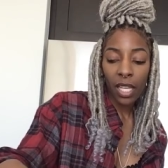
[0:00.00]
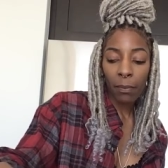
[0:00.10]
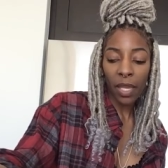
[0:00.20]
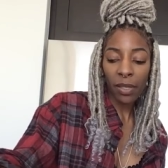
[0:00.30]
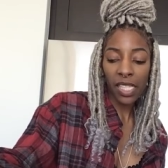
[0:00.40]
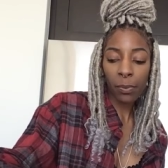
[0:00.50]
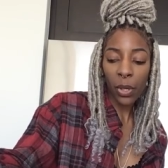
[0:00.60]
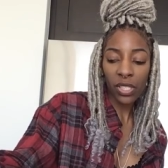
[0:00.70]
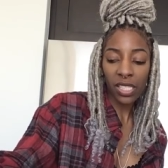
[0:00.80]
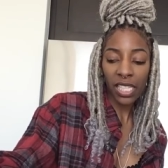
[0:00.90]
Maybe this
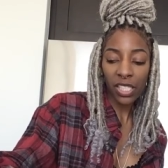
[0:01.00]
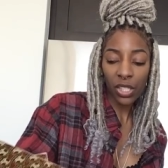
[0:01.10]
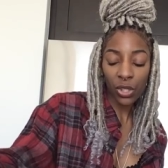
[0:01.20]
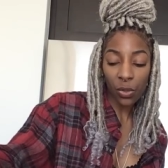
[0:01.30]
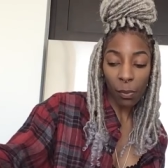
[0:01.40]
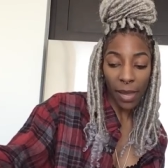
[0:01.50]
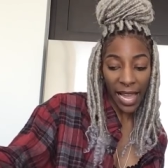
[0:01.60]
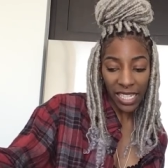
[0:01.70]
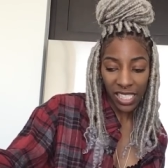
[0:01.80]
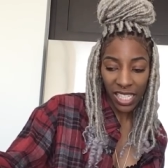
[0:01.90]
person teaches you
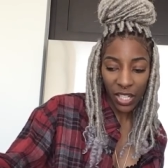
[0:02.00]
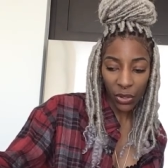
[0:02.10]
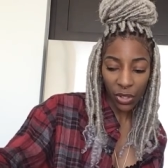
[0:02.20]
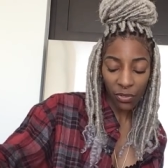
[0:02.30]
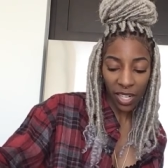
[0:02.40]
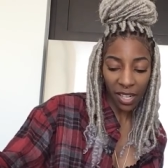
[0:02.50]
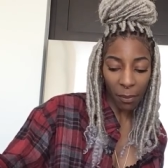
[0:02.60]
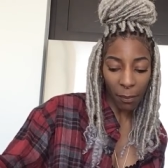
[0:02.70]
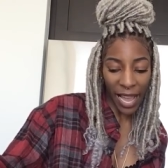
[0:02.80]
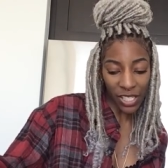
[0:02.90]
magic, or they're very
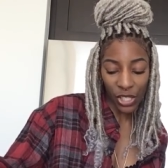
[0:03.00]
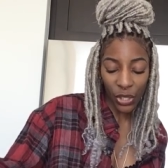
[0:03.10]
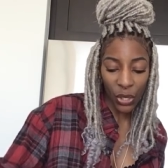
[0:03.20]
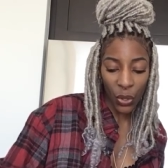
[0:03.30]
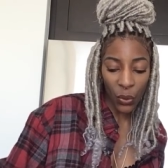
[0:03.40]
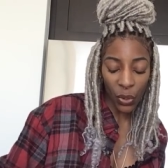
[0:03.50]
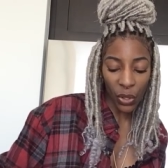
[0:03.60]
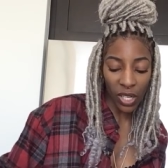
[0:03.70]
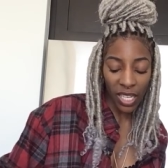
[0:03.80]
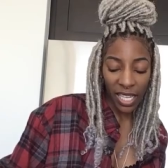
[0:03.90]
magical,
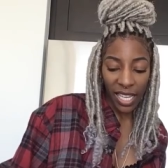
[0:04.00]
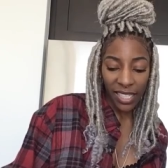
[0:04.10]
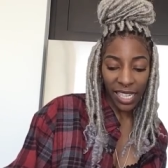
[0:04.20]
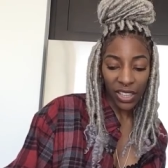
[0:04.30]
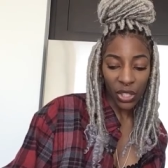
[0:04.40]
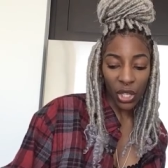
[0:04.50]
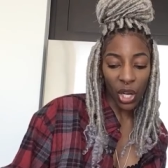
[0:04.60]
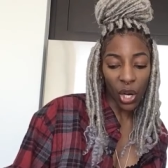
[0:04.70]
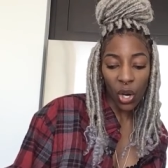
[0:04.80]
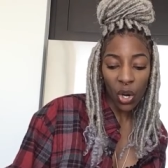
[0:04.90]
or like their
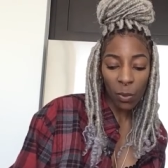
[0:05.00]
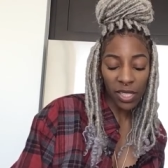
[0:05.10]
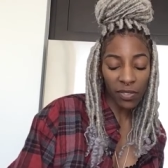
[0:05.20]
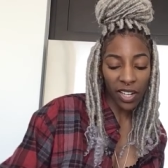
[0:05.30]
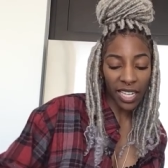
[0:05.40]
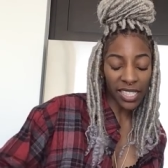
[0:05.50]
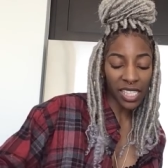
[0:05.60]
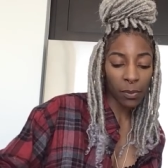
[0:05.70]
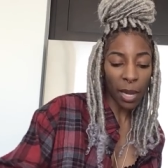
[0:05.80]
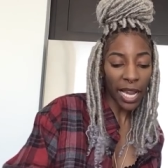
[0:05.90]
home is very
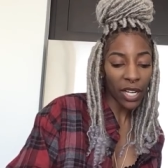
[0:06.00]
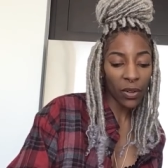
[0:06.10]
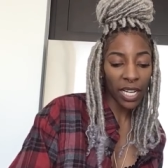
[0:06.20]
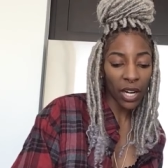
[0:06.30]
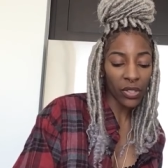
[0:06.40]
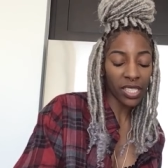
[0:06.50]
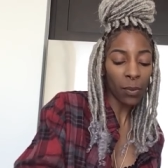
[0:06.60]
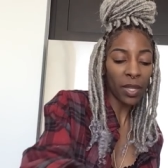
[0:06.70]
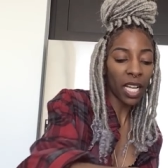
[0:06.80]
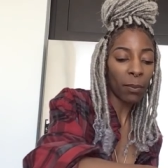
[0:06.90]
inspiring, or there's
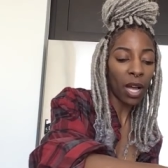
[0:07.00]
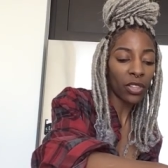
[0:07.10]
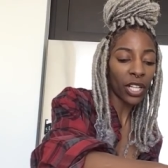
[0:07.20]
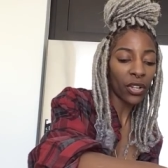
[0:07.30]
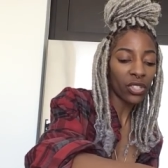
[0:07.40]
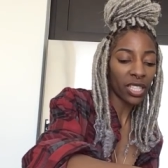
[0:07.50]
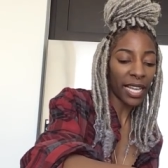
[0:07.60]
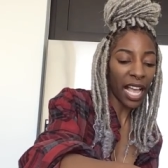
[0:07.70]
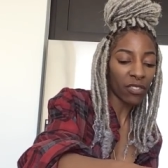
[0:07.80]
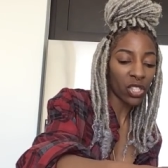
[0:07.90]
something about the energy.
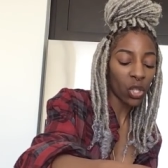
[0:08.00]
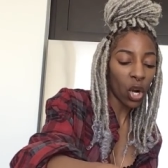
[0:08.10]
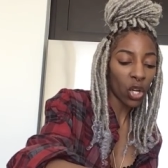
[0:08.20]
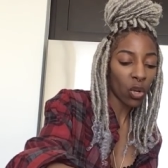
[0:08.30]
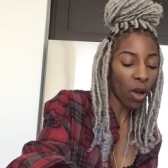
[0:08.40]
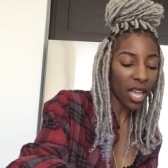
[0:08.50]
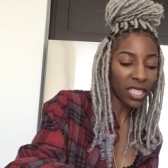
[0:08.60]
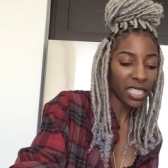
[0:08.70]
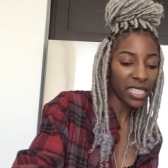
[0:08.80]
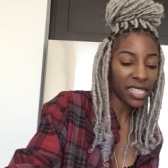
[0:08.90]
They have star
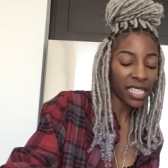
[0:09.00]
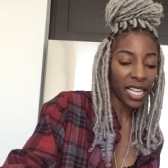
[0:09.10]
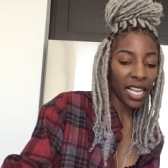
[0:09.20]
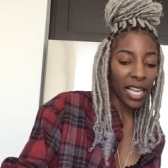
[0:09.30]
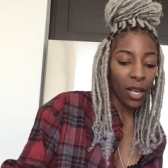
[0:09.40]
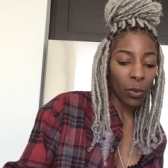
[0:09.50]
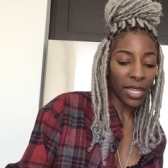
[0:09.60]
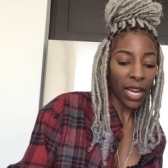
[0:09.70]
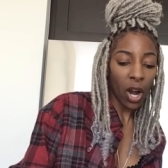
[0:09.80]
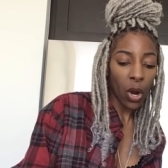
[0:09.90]
qualities. When
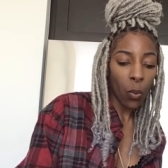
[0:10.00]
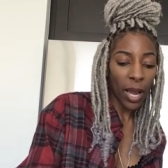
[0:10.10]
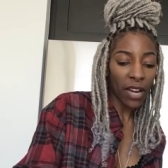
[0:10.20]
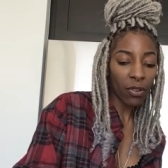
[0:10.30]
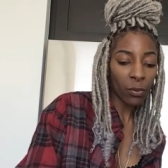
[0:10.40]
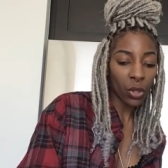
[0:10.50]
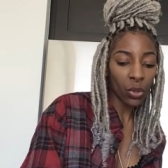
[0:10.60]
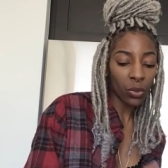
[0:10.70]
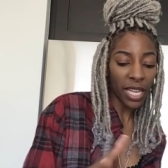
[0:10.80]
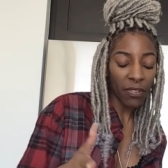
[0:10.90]
they are away from you,
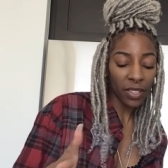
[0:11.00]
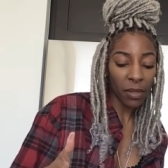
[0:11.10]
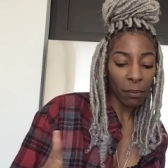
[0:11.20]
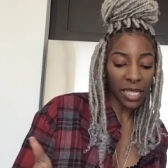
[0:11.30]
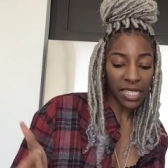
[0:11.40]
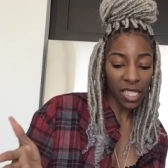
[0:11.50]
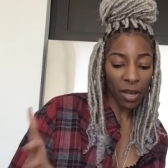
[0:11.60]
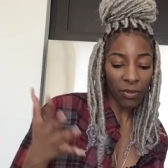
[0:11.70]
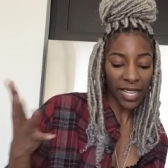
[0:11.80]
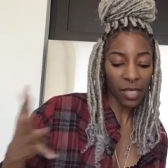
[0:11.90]
you definitely miss them. I
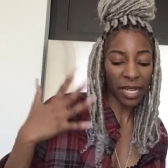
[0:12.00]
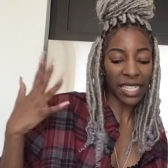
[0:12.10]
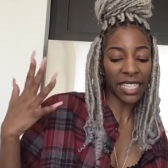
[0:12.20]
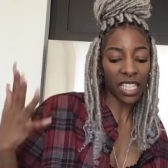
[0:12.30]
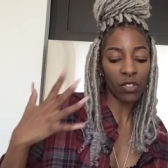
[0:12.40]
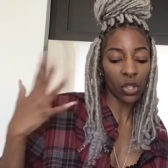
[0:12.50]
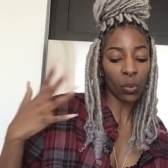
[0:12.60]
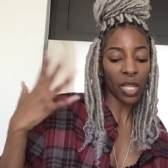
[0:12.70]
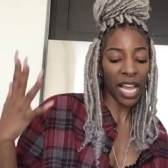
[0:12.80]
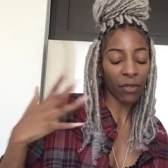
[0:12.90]
feel like somebody gives you
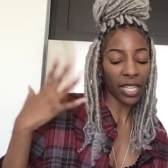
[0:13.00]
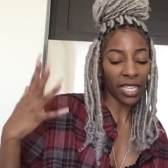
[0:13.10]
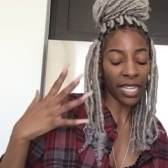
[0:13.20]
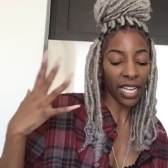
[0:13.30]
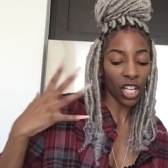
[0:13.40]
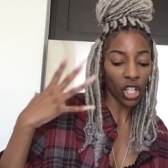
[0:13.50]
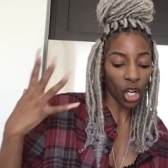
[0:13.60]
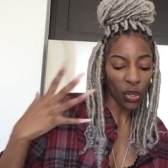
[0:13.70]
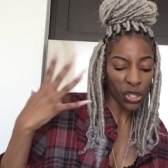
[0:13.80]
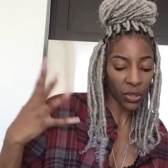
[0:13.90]
life, or they, they
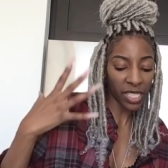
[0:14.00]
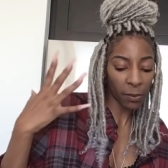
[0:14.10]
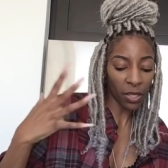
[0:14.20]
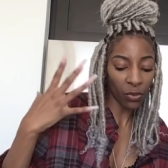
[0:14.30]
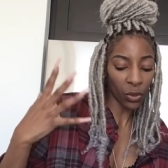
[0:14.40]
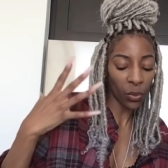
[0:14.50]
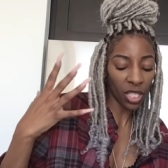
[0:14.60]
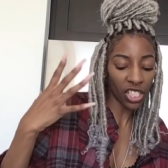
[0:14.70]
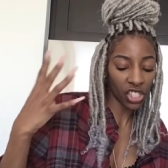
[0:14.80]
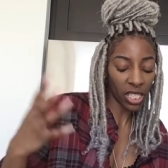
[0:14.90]
encourage you. They just make you feel
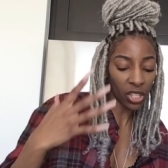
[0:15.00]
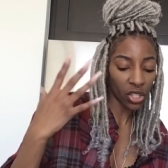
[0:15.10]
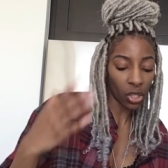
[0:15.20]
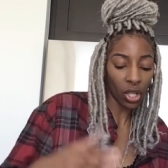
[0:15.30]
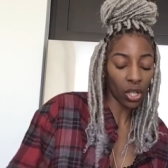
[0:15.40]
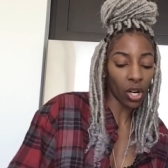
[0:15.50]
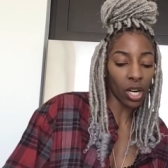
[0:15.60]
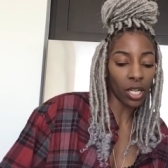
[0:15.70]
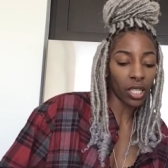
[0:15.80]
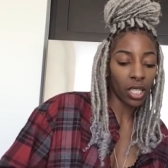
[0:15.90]
good as shit, the star card.